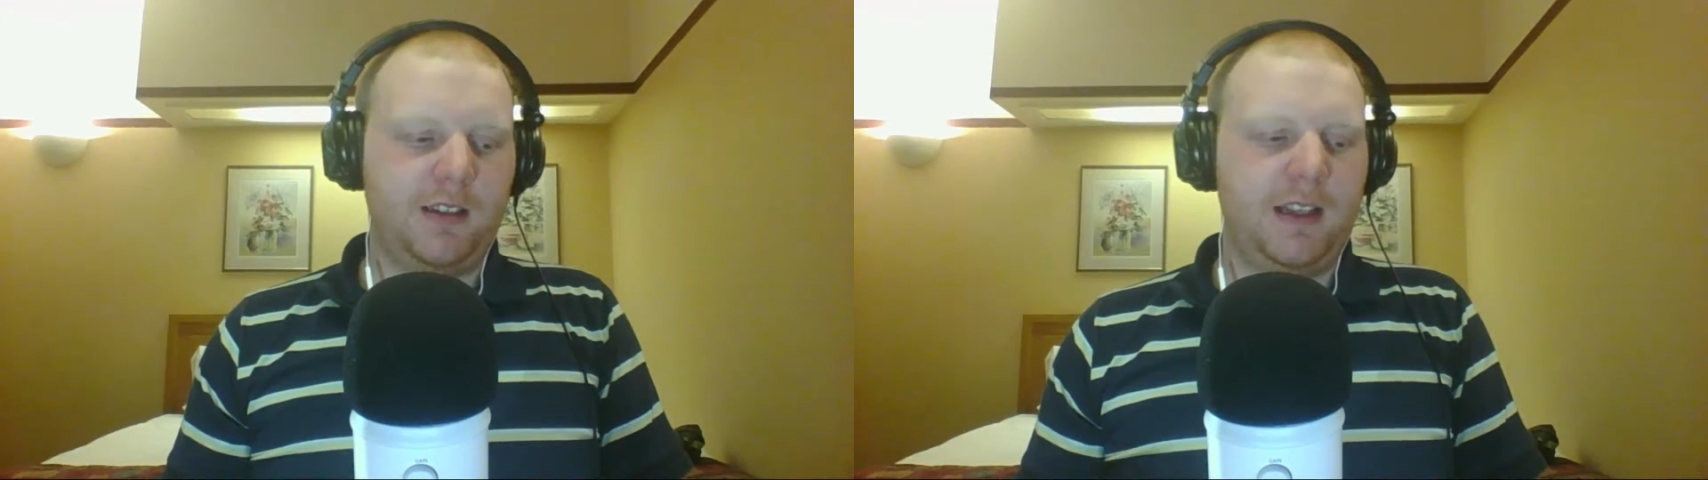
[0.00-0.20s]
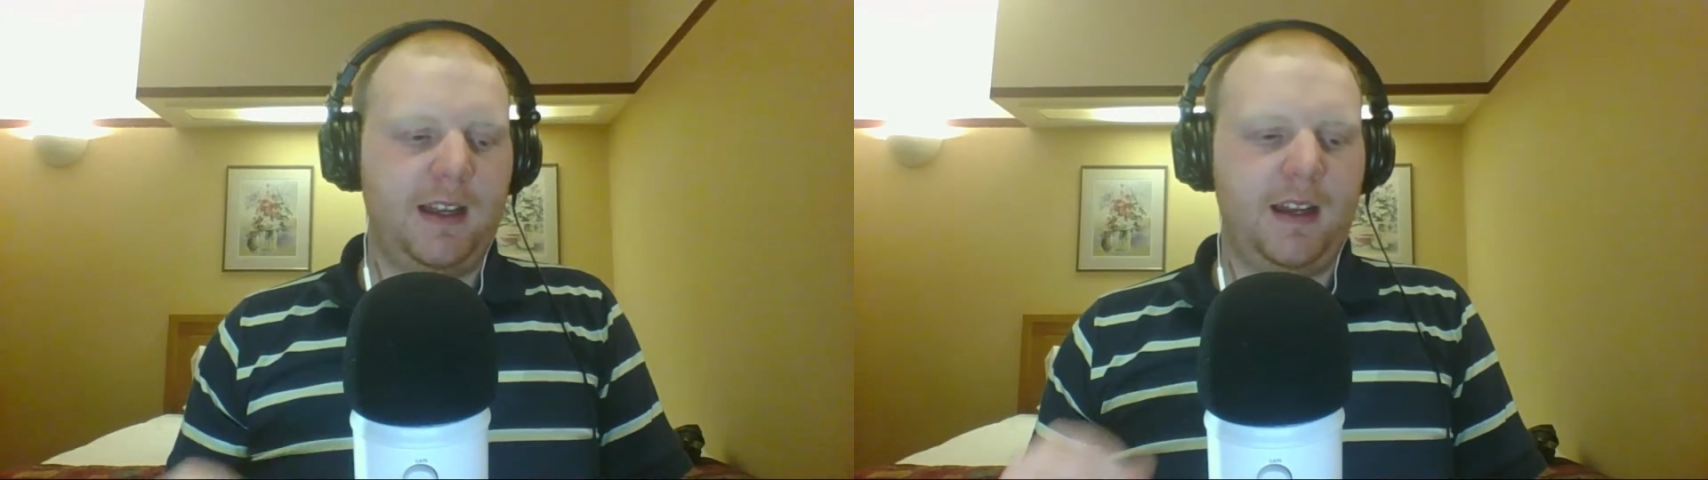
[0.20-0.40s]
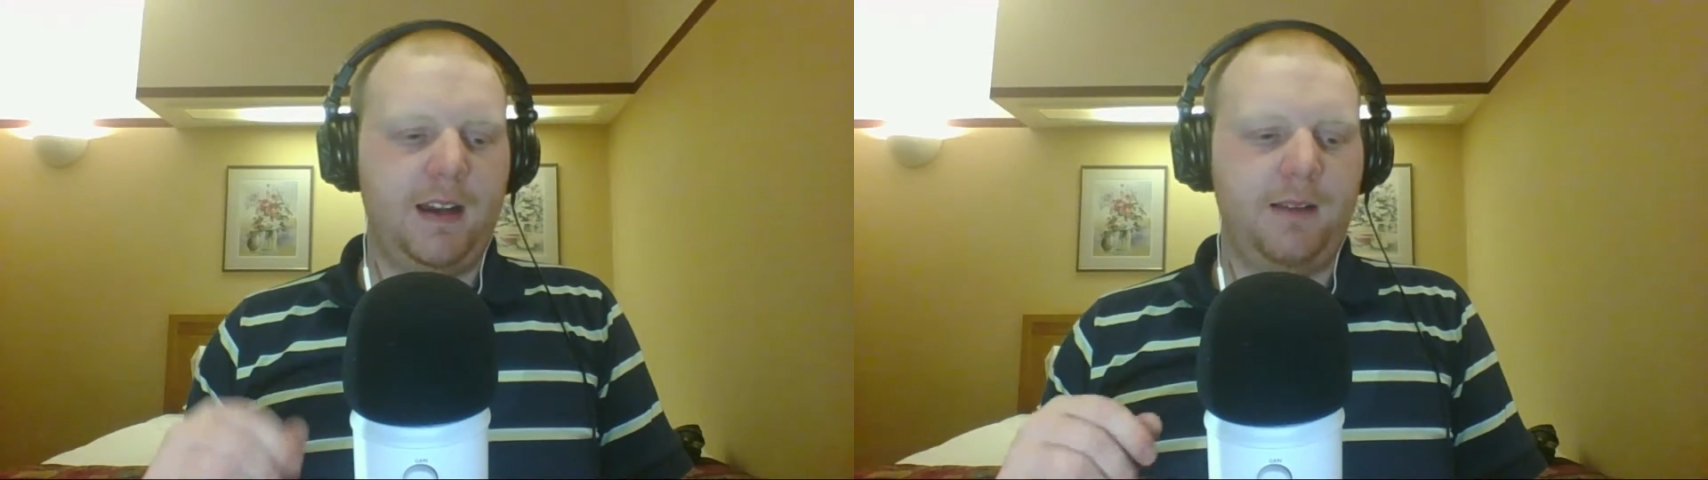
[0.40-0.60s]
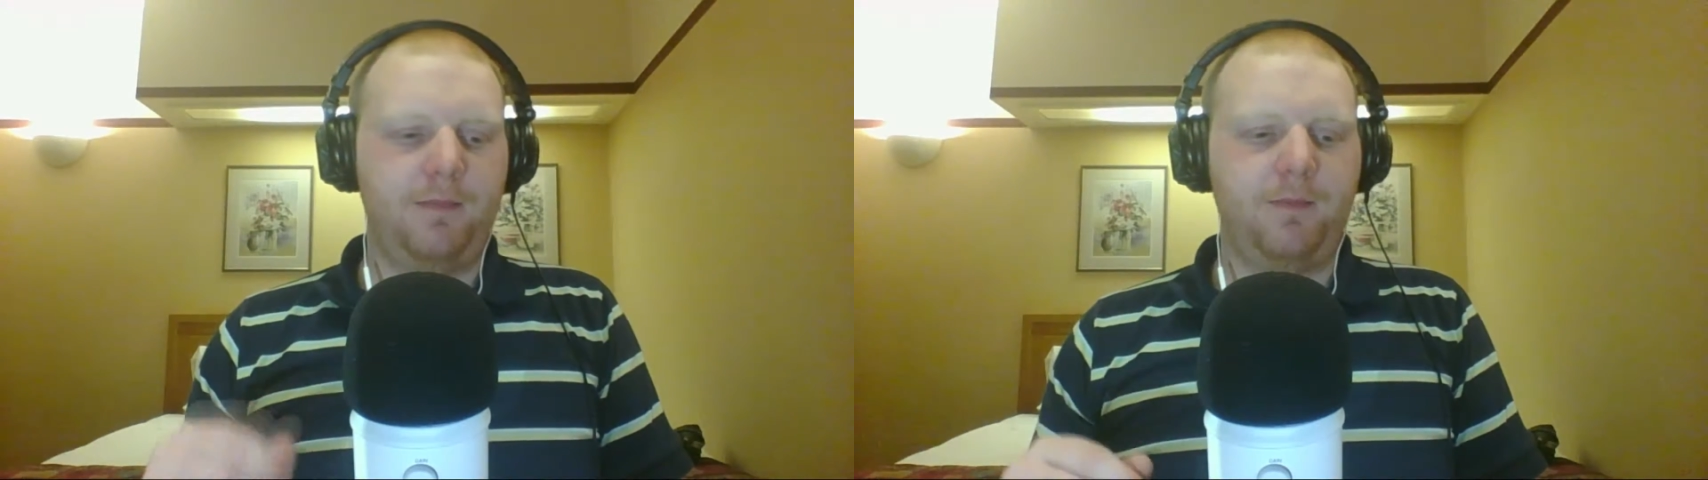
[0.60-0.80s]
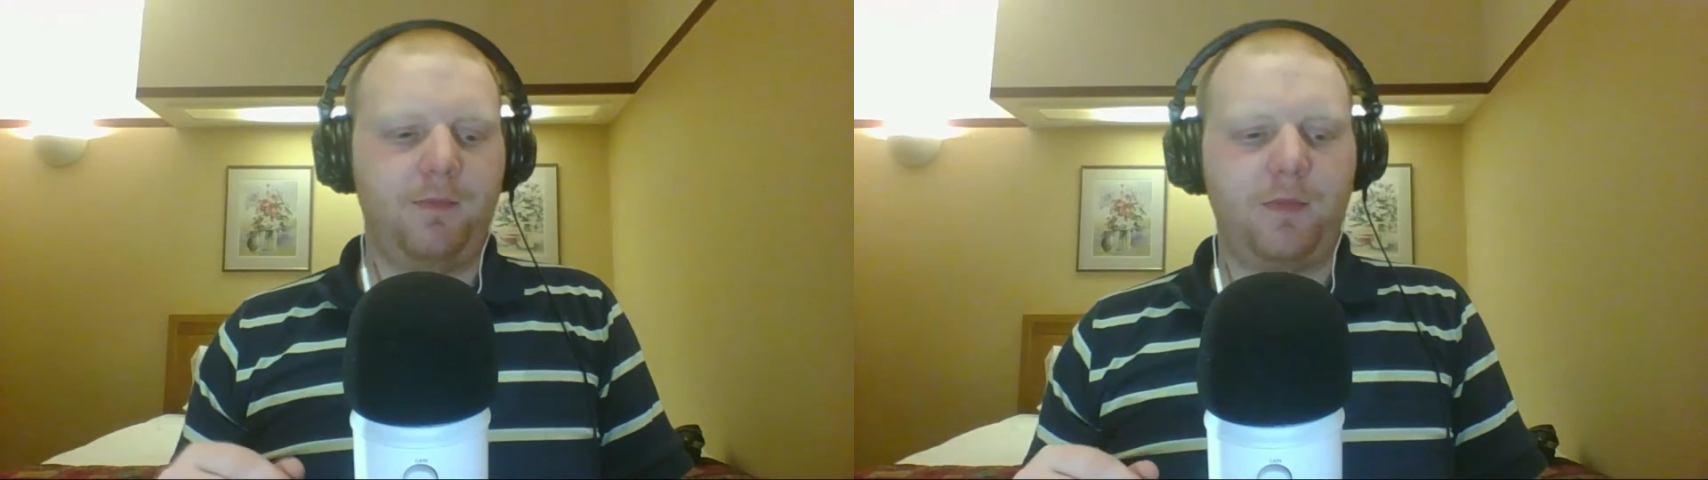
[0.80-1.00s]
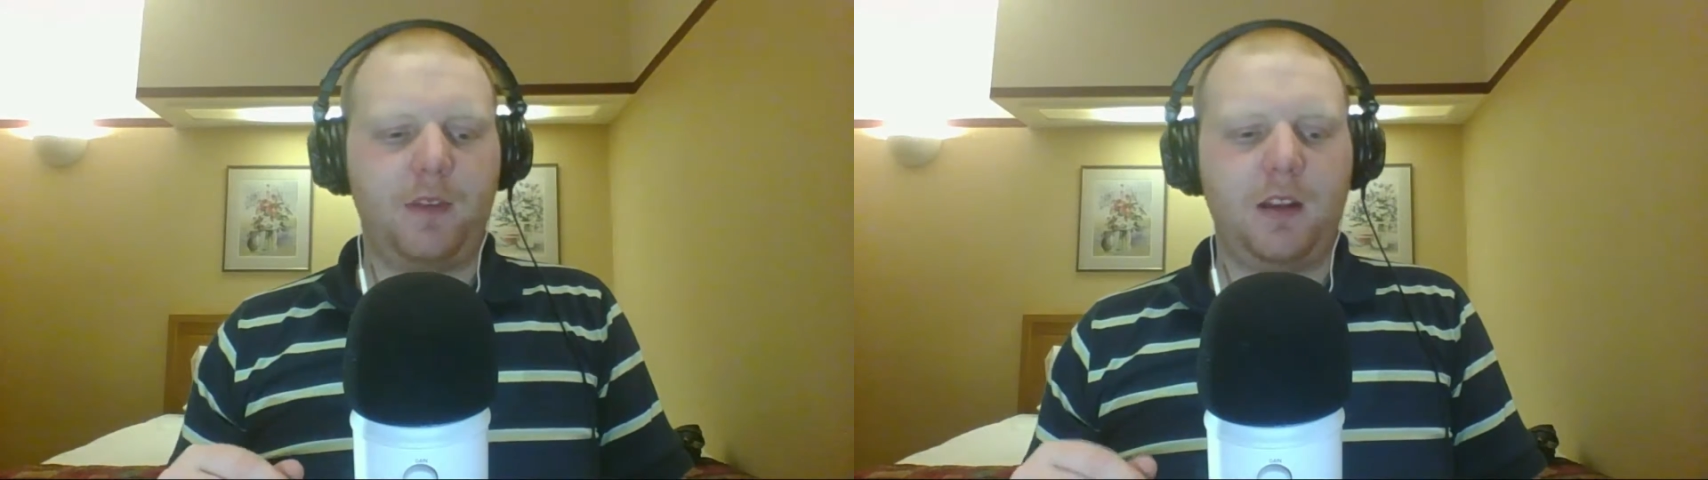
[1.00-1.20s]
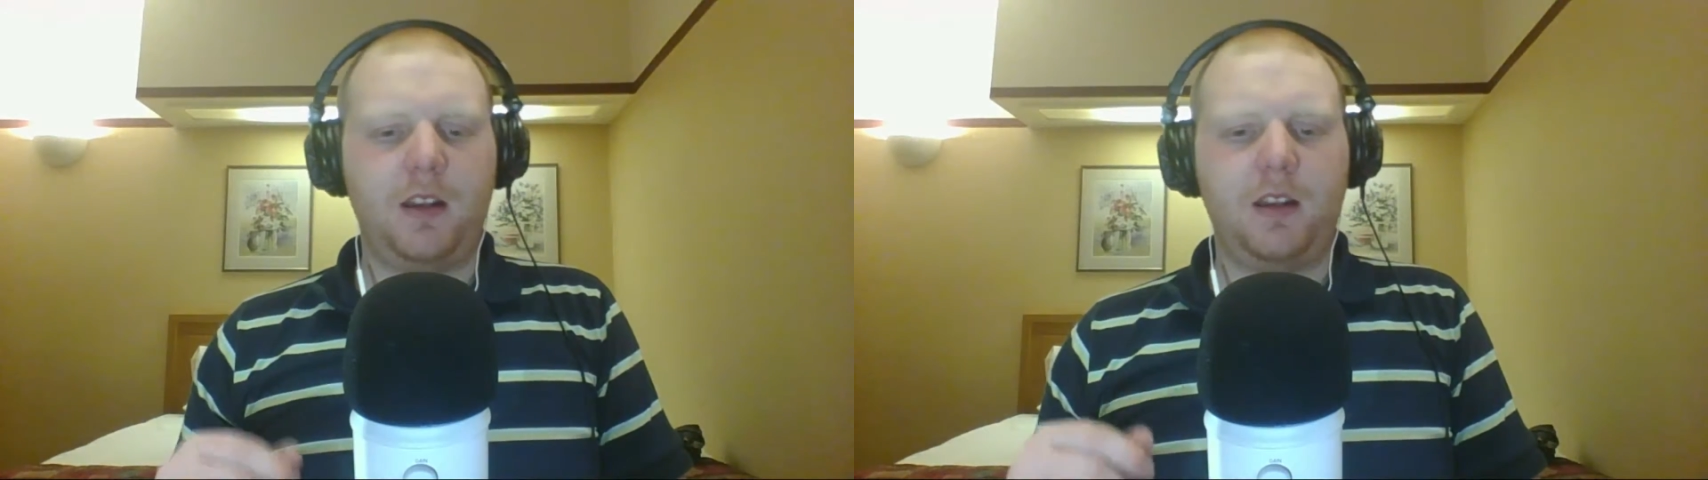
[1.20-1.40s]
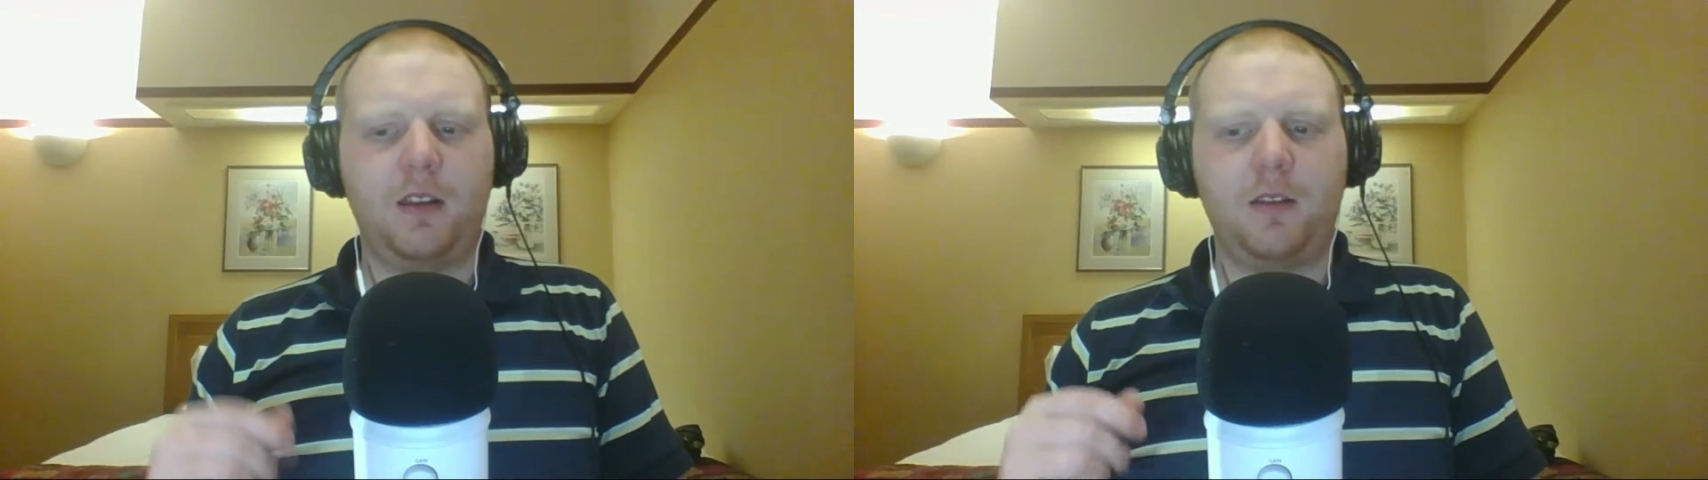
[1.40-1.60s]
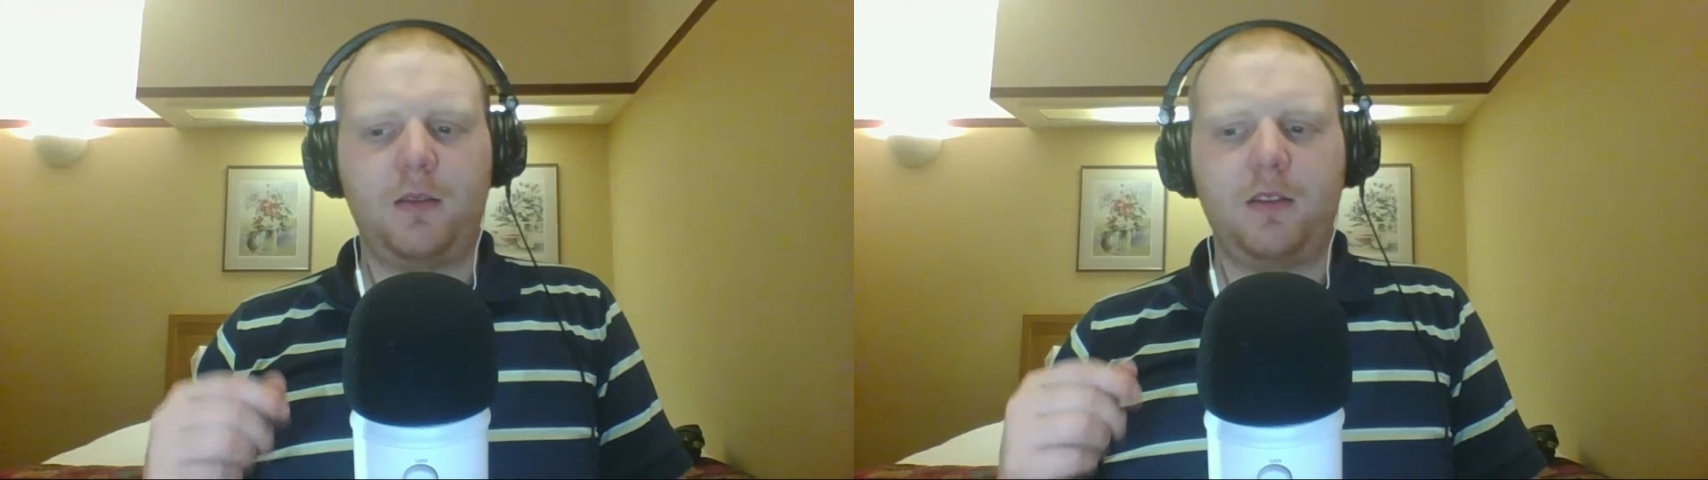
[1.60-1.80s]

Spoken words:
And